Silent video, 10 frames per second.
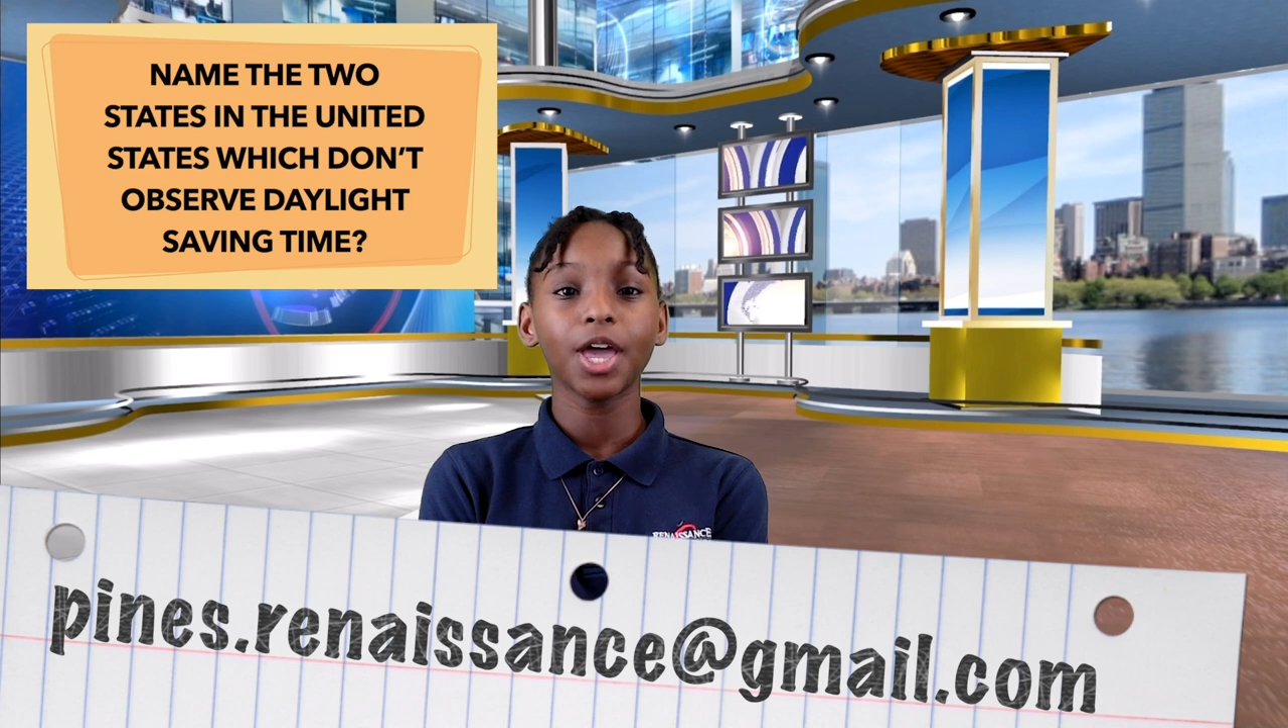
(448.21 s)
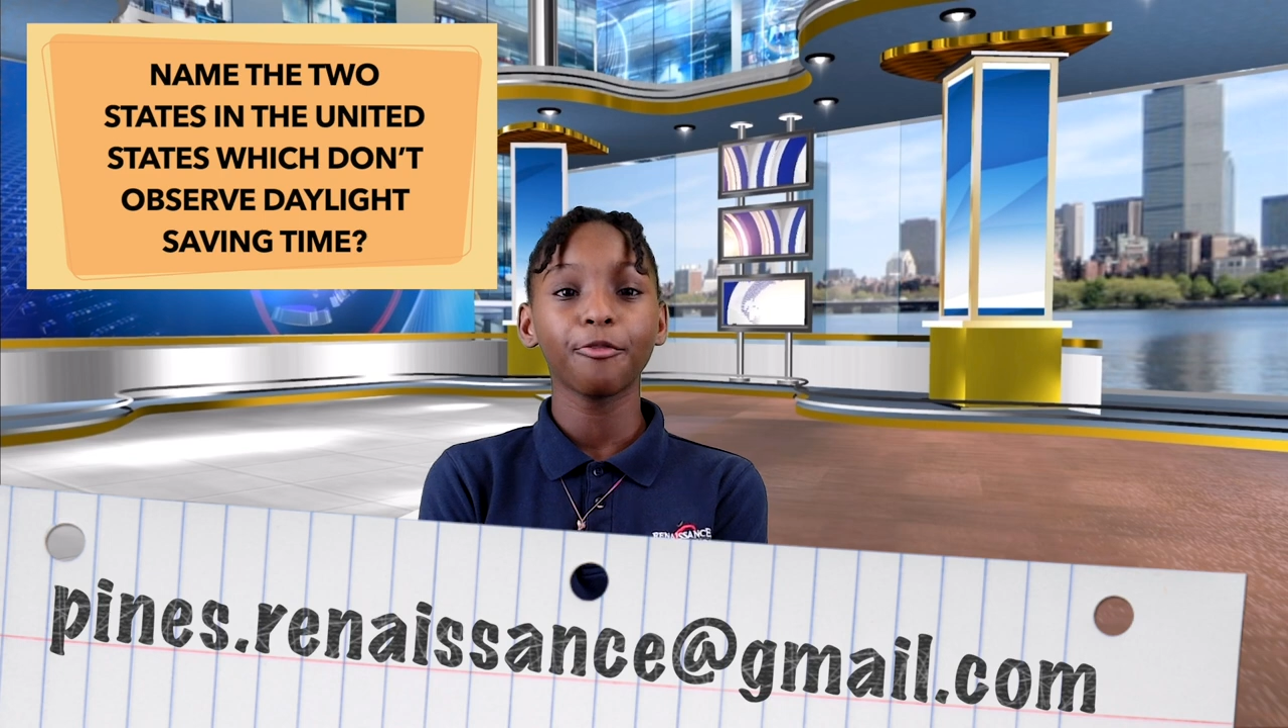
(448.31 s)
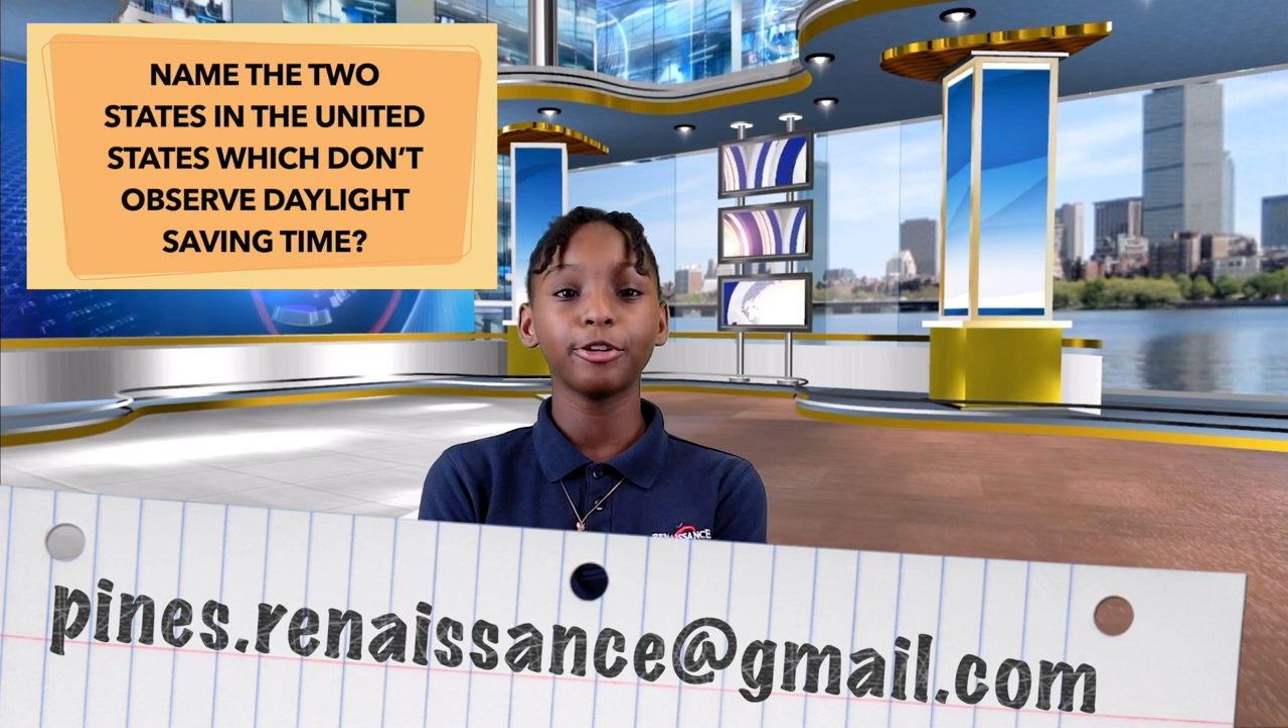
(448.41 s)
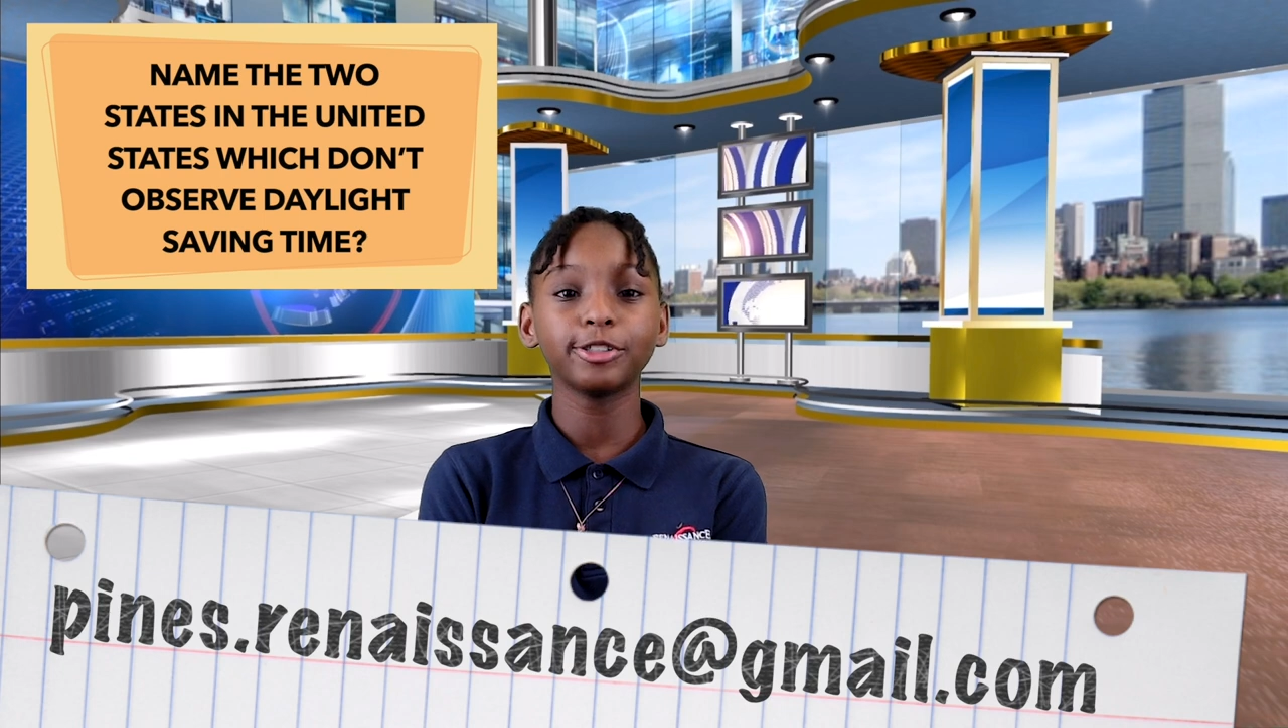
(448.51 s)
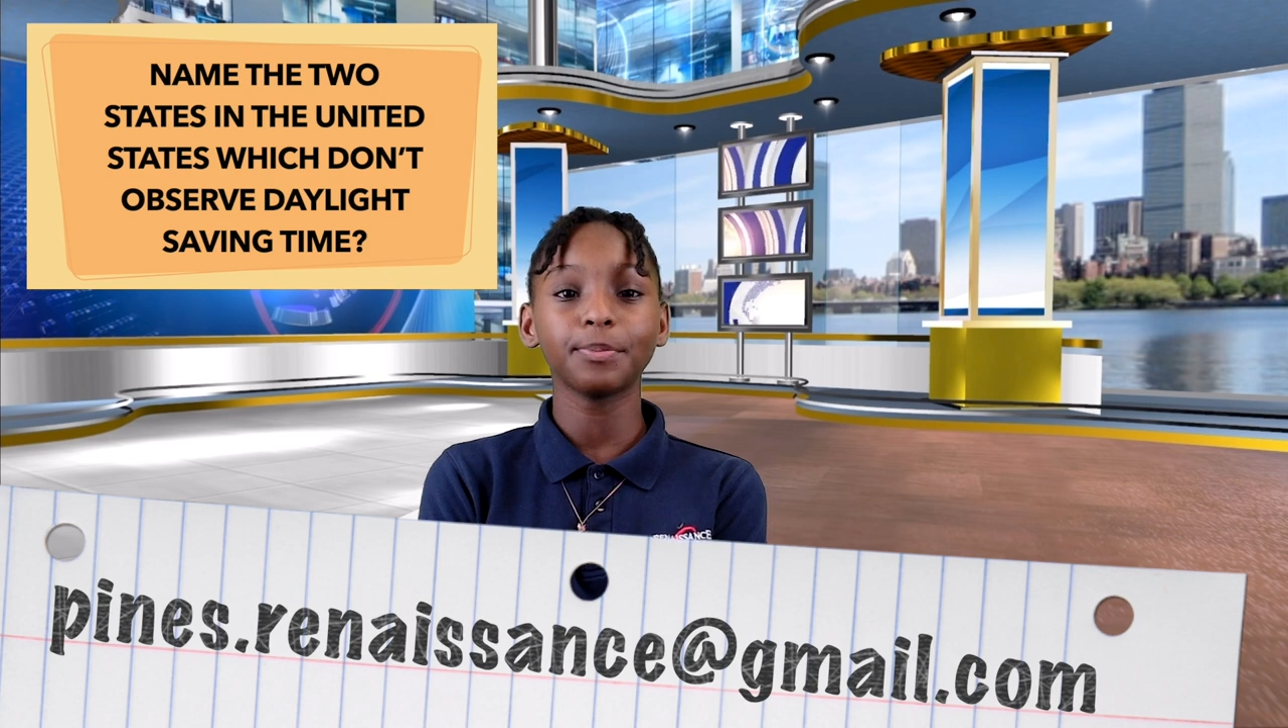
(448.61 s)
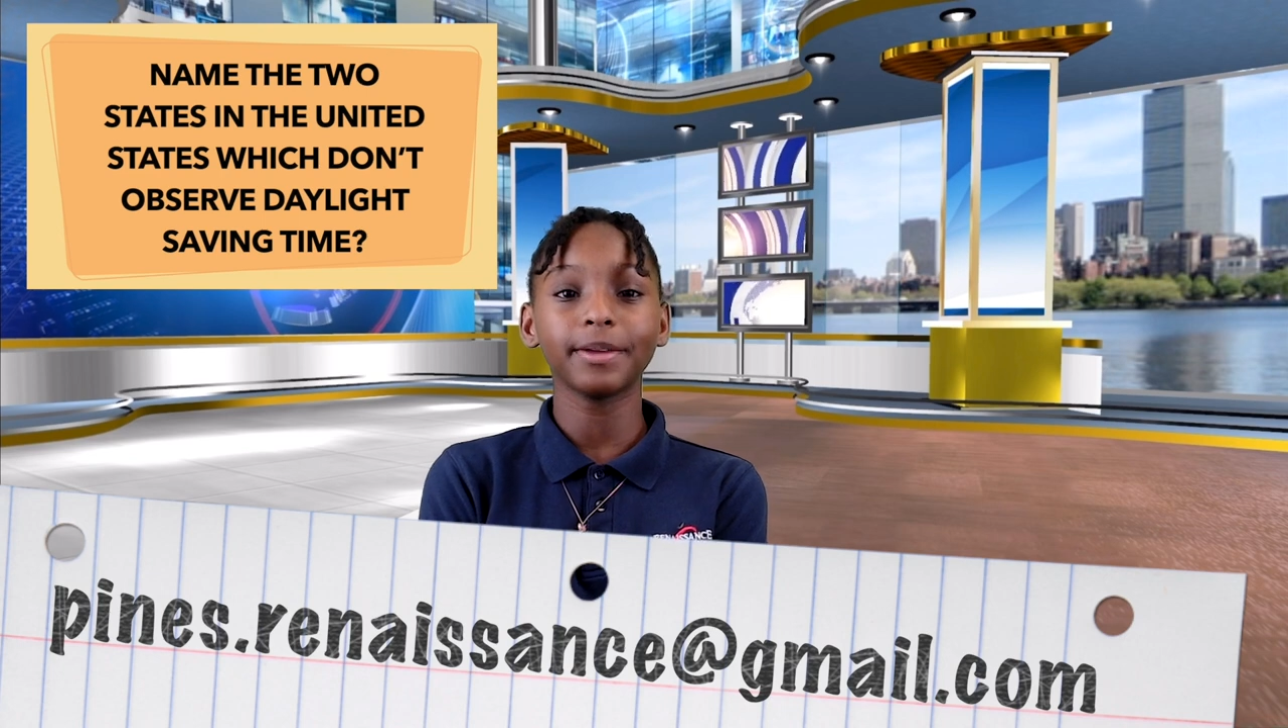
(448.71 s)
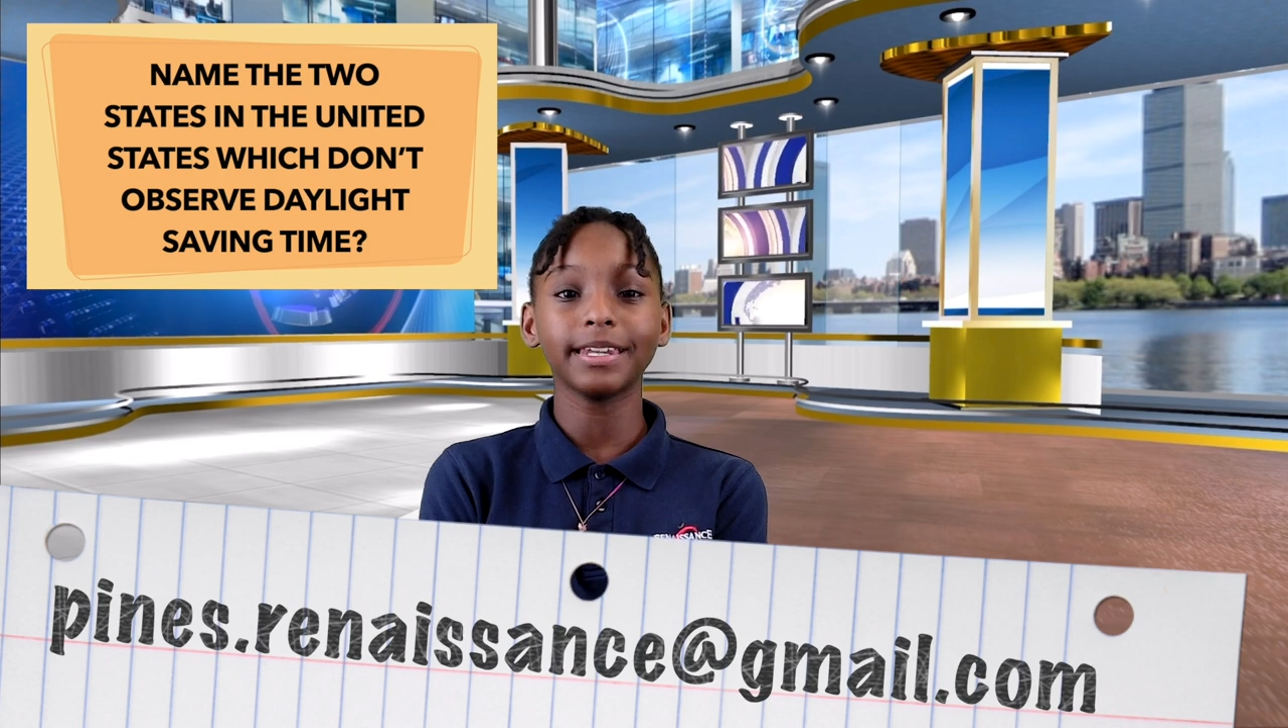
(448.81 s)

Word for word: Winners will be